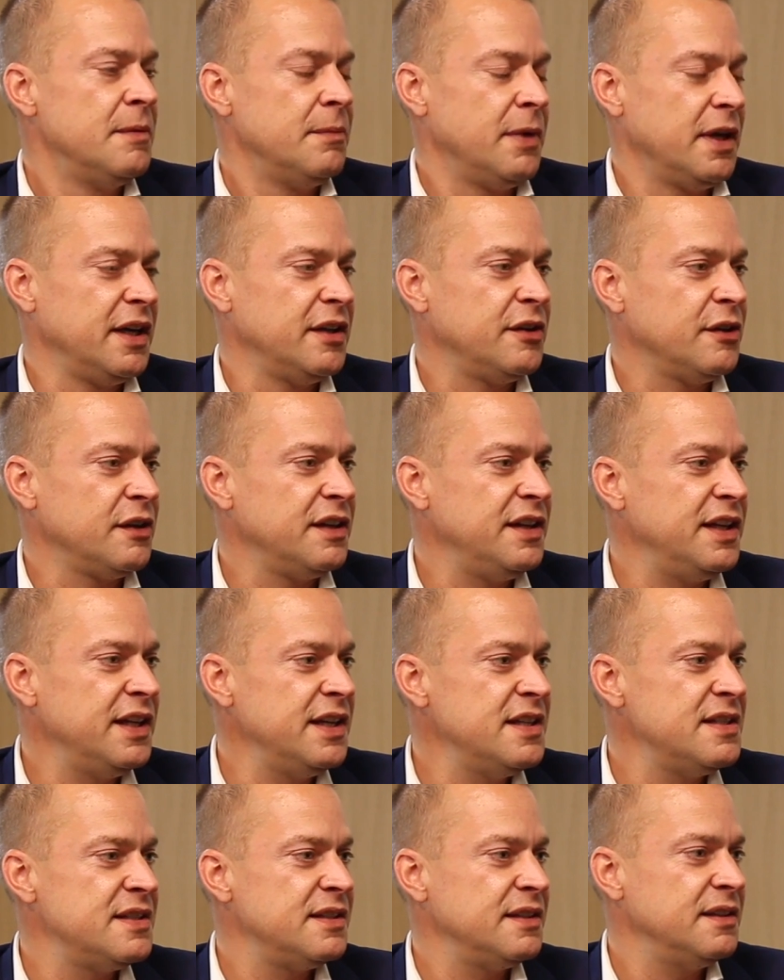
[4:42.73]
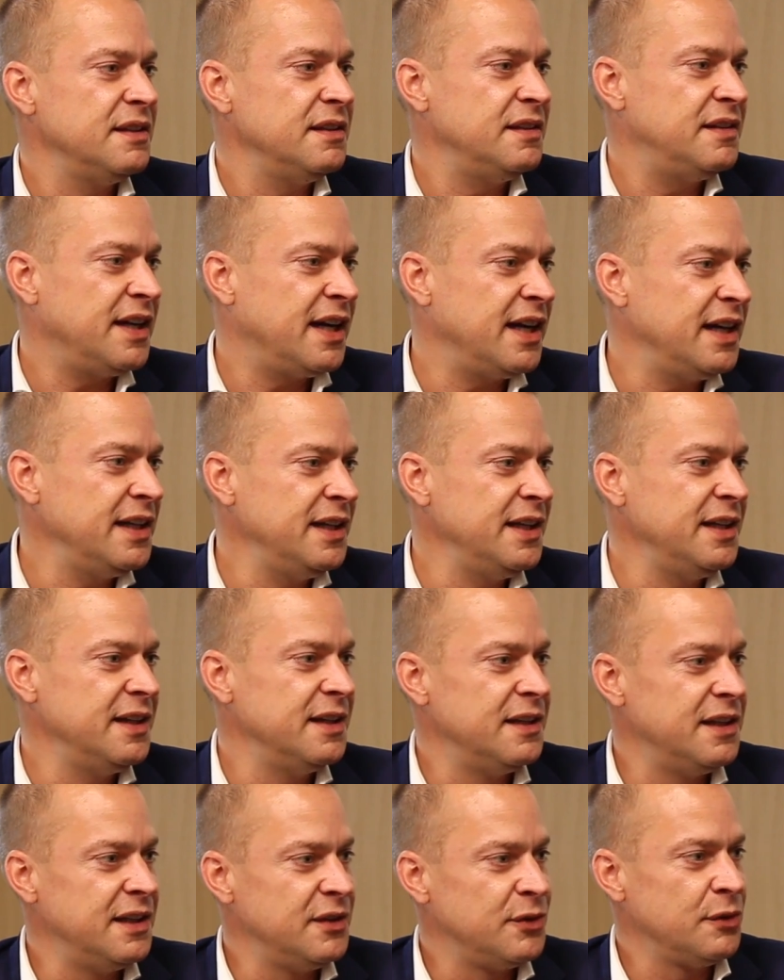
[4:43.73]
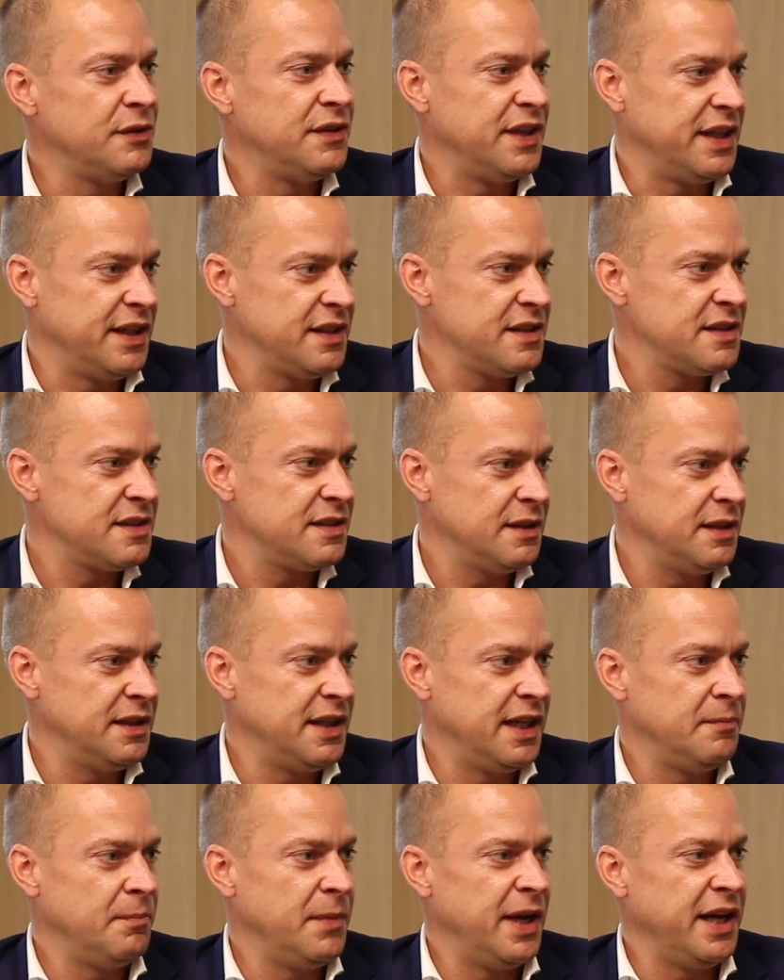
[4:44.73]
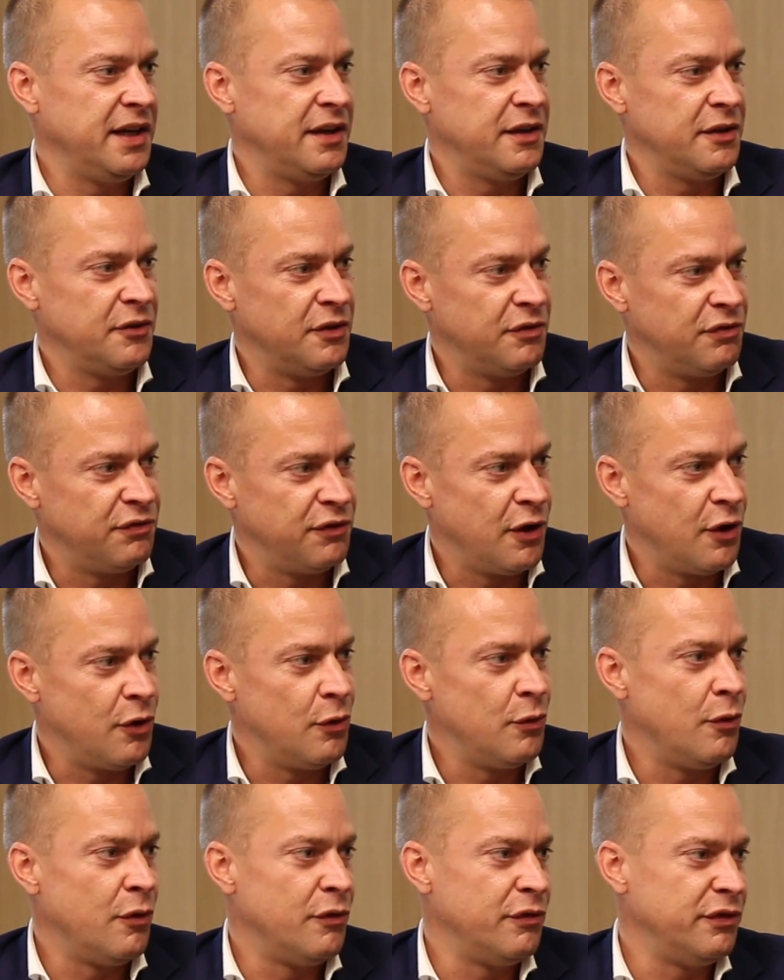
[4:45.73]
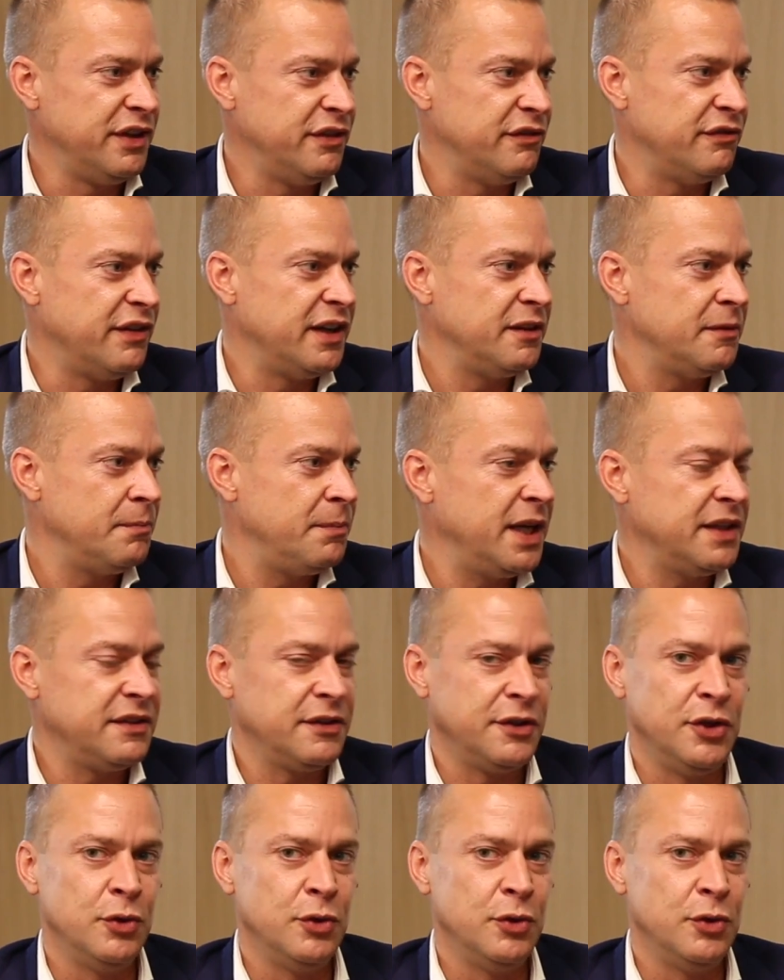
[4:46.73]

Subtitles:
But it are these tiny little things that make the flow of an event better.